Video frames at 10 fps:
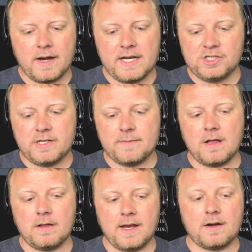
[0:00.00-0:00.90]
of our
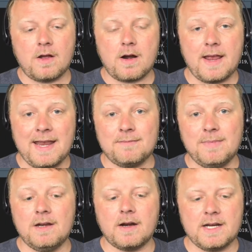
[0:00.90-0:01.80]
HTML and our
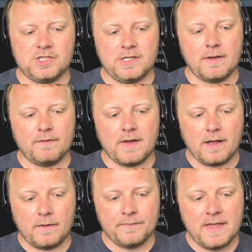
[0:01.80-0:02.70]
nb.html
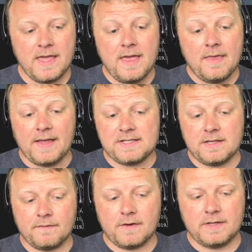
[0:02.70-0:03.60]
file. That's
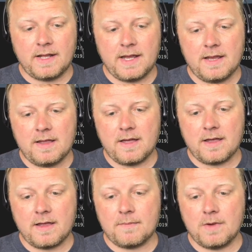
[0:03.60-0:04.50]
for today.
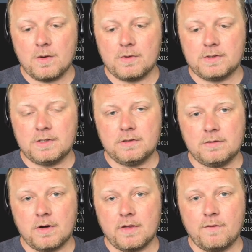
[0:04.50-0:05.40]
I'm going
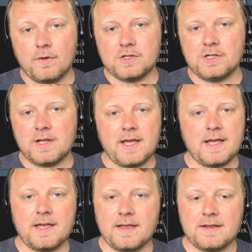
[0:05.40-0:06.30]
to go to the 4th of
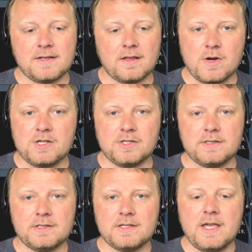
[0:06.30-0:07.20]
July
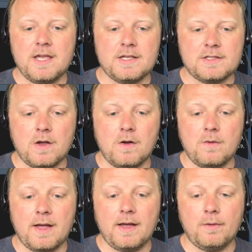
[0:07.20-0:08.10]
celebrations,
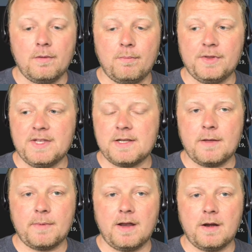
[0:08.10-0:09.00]
so I will put this
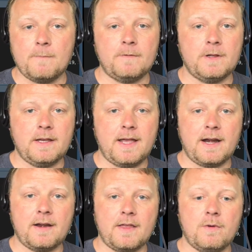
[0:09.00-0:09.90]
up and hopefully
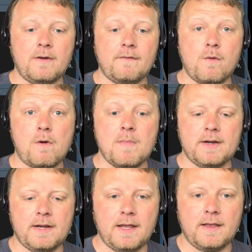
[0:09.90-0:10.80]
add another one for
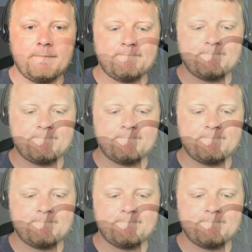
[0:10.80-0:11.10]
Monday.